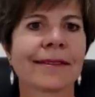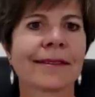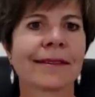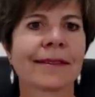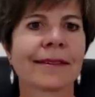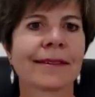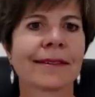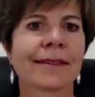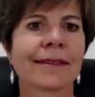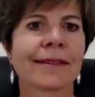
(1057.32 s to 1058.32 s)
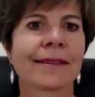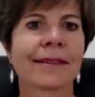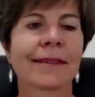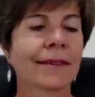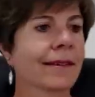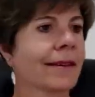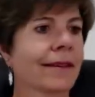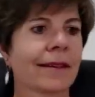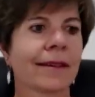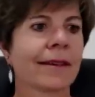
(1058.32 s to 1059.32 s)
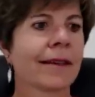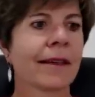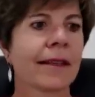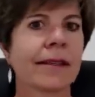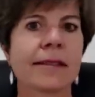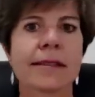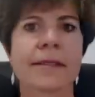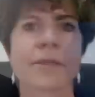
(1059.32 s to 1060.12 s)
(silent)